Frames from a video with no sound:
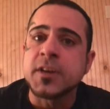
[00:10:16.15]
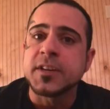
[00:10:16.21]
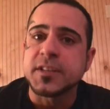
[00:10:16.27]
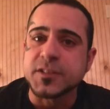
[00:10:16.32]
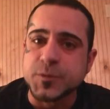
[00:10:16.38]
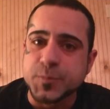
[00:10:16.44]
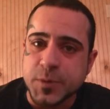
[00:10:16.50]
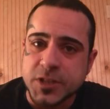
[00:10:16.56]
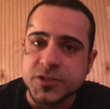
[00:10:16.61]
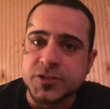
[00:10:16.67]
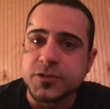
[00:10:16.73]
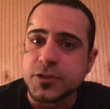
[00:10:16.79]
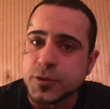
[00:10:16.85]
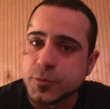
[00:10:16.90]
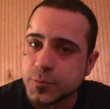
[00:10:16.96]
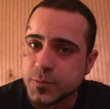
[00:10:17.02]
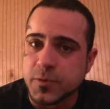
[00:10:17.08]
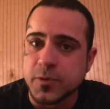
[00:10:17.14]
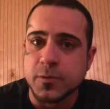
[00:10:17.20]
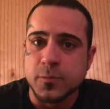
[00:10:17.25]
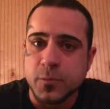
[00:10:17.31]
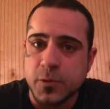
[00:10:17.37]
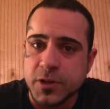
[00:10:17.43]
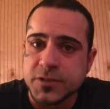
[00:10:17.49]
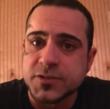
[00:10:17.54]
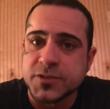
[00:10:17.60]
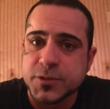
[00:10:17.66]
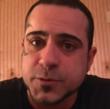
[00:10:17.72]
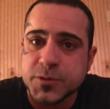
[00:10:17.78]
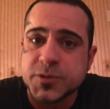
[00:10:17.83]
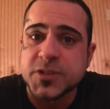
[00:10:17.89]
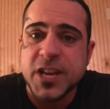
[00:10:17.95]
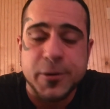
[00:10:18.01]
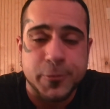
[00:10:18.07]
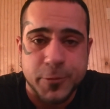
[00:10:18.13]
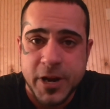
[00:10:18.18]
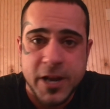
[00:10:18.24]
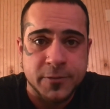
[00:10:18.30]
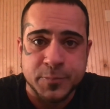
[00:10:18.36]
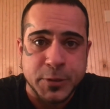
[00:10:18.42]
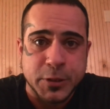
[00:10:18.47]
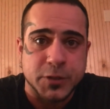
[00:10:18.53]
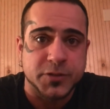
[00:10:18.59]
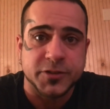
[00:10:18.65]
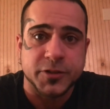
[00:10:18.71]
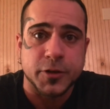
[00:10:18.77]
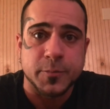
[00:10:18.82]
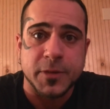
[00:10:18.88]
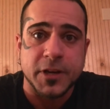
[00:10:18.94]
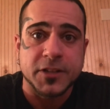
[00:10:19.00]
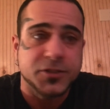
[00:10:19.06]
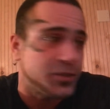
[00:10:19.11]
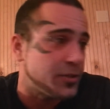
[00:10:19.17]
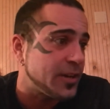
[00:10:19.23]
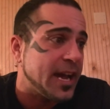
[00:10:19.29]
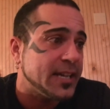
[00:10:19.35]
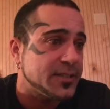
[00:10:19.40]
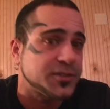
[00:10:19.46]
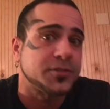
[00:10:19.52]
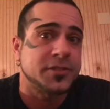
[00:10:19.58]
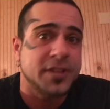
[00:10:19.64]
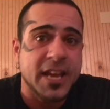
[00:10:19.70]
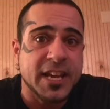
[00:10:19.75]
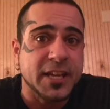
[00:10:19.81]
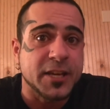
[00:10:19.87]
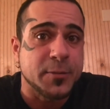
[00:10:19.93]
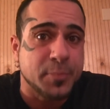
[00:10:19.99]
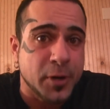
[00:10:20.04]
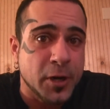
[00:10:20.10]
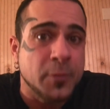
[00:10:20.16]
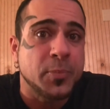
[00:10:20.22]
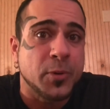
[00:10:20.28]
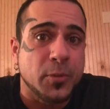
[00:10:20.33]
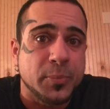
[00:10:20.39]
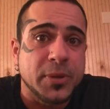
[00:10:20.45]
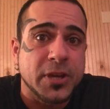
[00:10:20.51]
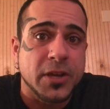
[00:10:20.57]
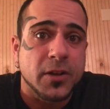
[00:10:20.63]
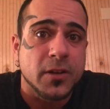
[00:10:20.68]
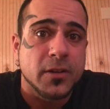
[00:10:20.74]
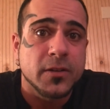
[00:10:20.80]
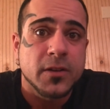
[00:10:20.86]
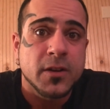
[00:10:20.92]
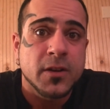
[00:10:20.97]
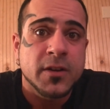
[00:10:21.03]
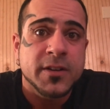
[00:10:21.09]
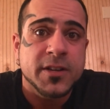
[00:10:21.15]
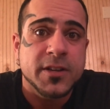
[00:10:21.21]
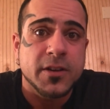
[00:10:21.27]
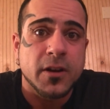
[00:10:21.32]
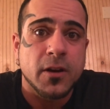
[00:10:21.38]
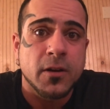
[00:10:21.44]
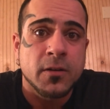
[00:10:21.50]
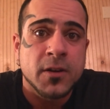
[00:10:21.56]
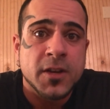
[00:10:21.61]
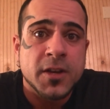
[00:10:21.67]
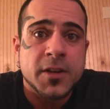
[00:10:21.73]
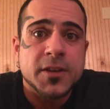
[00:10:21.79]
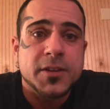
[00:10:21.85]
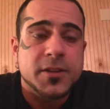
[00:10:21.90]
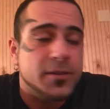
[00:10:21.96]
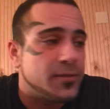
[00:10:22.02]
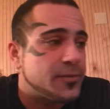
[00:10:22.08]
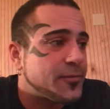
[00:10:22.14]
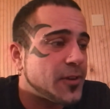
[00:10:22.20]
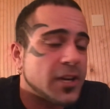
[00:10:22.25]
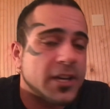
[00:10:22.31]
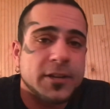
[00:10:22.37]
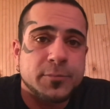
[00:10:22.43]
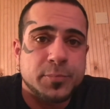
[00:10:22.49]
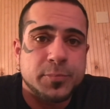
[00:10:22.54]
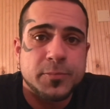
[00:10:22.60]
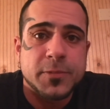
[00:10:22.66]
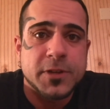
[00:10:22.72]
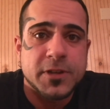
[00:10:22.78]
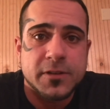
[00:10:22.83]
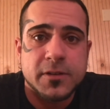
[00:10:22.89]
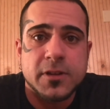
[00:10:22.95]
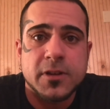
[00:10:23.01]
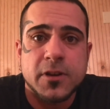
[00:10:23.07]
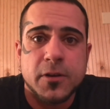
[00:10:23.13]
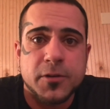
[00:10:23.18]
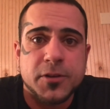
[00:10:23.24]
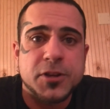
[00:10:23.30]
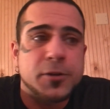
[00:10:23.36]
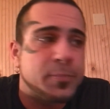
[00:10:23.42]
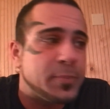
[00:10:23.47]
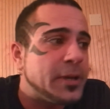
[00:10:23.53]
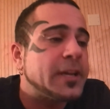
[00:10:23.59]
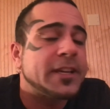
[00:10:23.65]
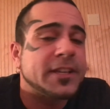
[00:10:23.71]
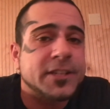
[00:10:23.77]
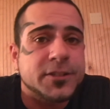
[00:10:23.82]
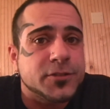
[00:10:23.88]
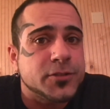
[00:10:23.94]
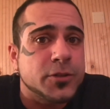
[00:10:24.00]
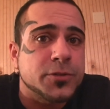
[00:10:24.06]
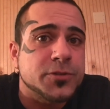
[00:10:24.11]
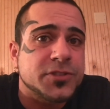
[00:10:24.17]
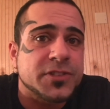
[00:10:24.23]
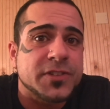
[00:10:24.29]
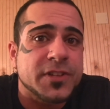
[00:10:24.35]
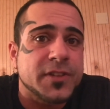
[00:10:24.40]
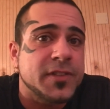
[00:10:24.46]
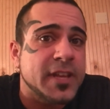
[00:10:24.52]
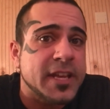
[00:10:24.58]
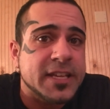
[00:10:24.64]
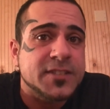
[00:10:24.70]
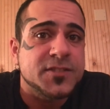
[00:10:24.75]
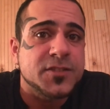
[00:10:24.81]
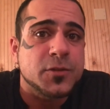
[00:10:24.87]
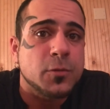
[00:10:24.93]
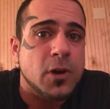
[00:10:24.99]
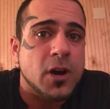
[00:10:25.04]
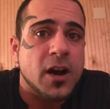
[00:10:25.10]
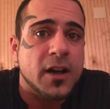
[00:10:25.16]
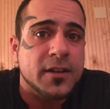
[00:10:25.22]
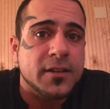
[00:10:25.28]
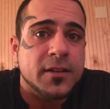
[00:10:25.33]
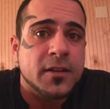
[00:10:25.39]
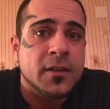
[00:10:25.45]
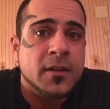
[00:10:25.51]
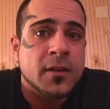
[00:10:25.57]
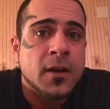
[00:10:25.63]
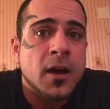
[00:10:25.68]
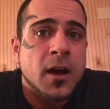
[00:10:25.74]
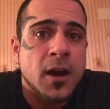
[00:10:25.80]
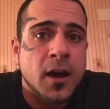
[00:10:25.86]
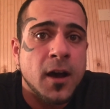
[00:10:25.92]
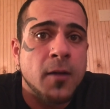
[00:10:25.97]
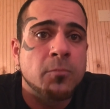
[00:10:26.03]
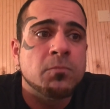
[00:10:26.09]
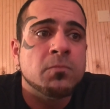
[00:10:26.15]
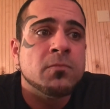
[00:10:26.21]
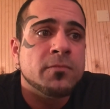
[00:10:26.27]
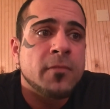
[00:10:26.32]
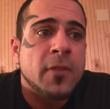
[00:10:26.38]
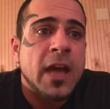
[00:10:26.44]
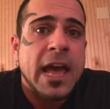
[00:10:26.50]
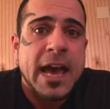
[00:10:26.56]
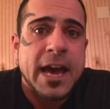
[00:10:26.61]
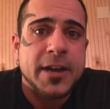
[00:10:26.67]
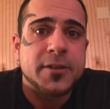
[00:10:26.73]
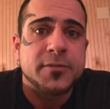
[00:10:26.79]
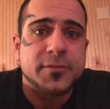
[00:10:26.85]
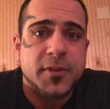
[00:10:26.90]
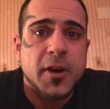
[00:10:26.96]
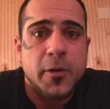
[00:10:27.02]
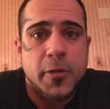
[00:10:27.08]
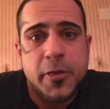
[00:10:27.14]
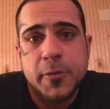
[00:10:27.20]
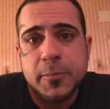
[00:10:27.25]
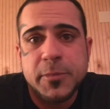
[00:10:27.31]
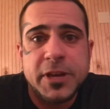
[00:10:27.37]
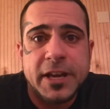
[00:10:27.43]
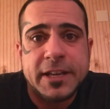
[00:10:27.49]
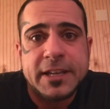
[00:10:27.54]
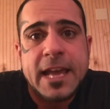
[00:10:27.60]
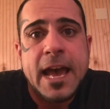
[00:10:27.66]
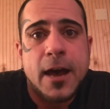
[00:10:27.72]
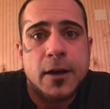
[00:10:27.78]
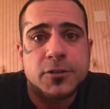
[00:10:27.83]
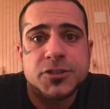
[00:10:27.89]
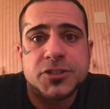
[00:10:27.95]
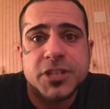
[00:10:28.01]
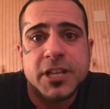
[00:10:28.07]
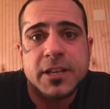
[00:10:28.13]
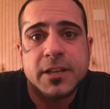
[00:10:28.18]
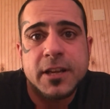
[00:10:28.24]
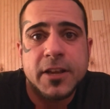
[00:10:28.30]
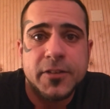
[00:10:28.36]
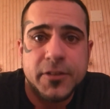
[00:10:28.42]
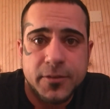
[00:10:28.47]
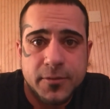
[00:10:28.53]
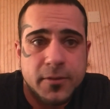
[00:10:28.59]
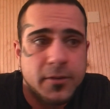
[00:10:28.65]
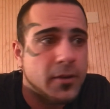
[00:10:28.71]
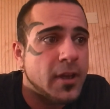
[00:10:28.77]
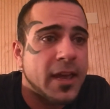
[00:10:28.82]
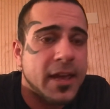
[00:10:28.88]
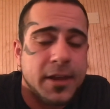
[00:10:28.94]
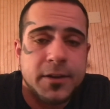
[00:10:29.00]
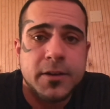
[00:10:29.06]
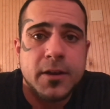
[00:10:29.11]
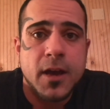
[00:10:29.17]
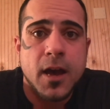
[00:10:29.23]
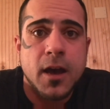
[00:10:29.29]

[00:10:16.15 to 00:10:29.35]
especially the ones who say red pill so much, you guys are taking a purple pill. You know, you're fucking, you know, you're picking and choosing the things you want out of the MGTOW shit and